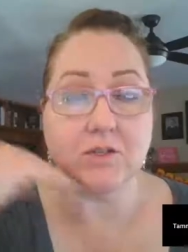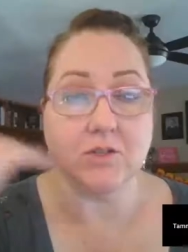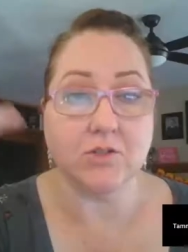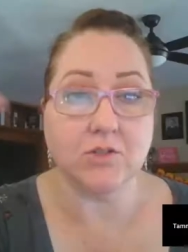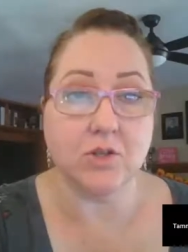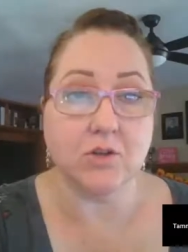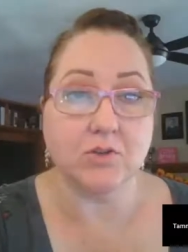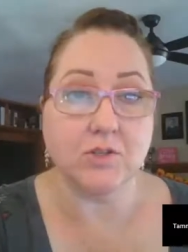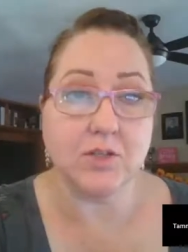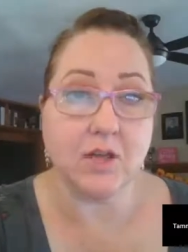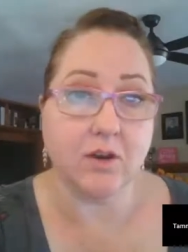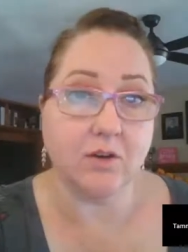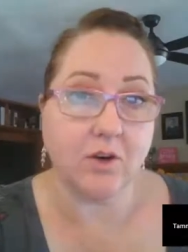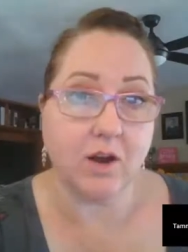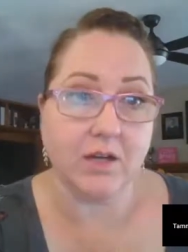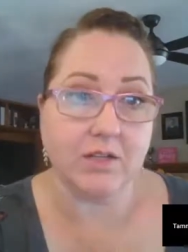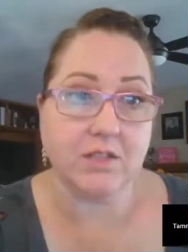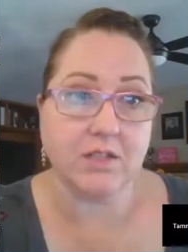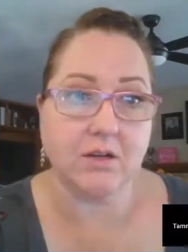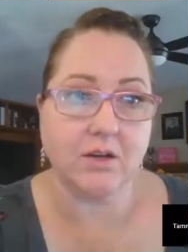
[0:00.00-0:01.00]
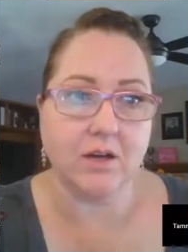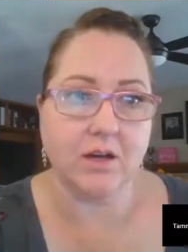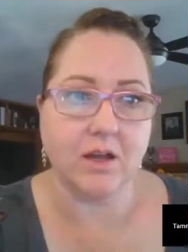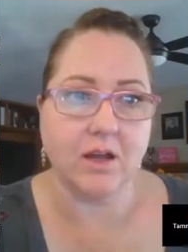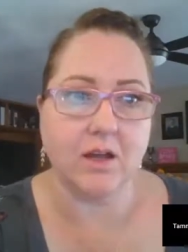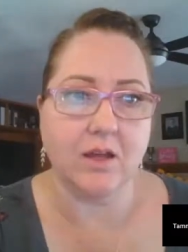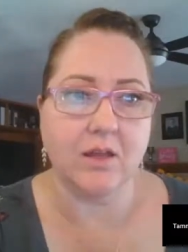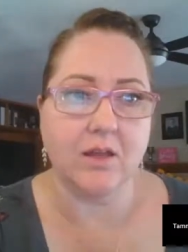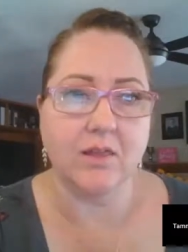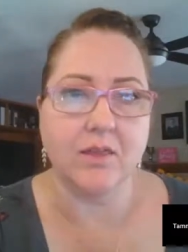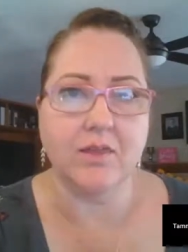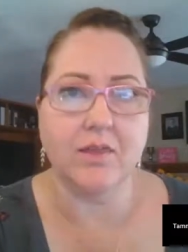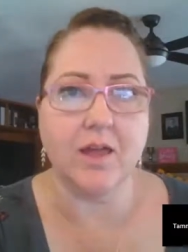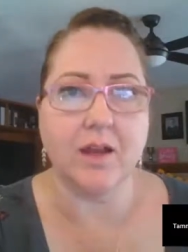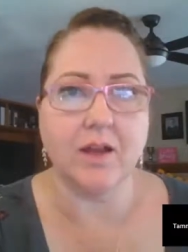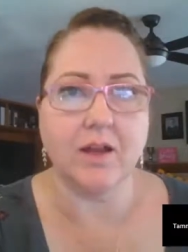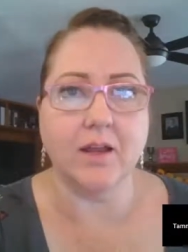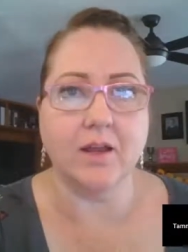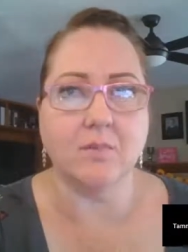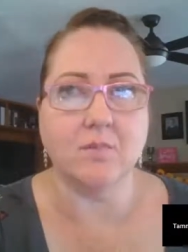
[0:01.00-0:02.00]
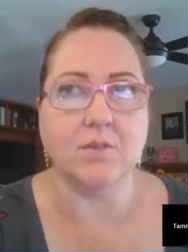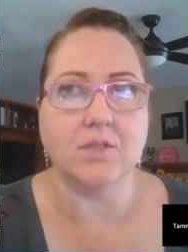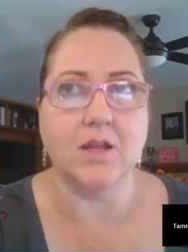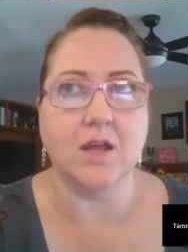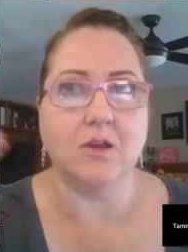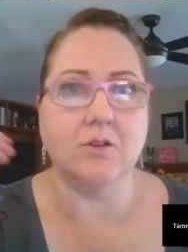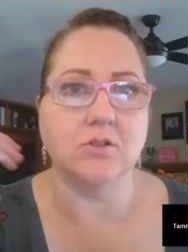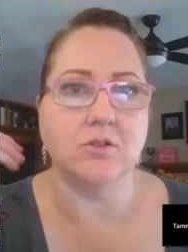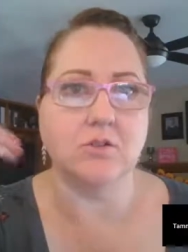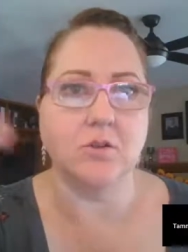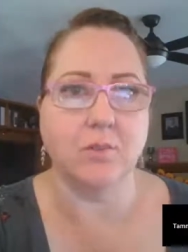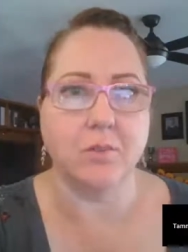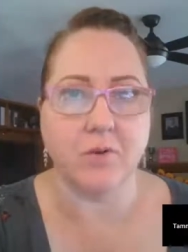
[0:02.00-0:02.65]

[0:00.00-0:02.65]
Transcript: there's no set criteria, then it comes down to a